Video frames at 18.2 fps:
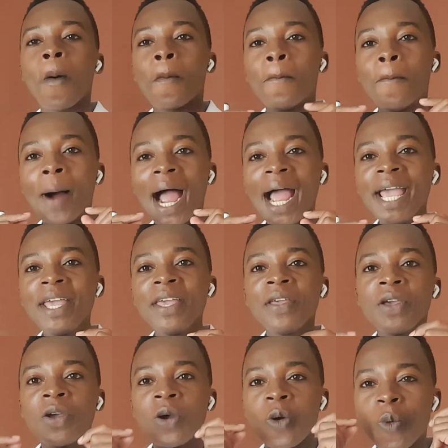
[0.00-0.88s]

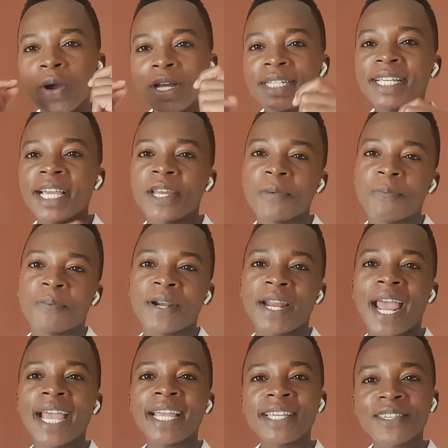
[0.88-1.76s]
My wish and
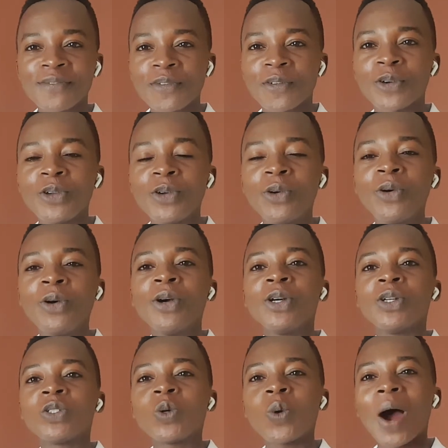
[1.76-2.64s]
prayer is for you
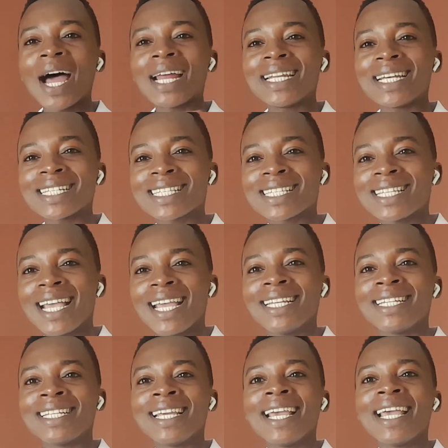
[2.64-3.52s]
to
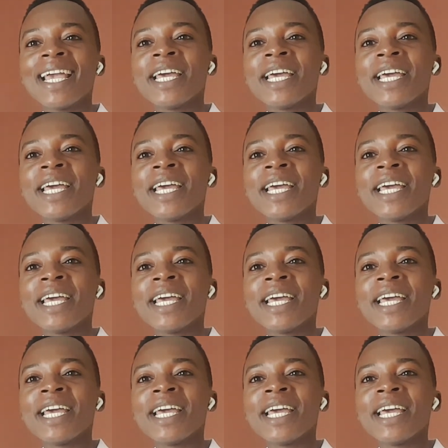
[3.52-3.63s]
understand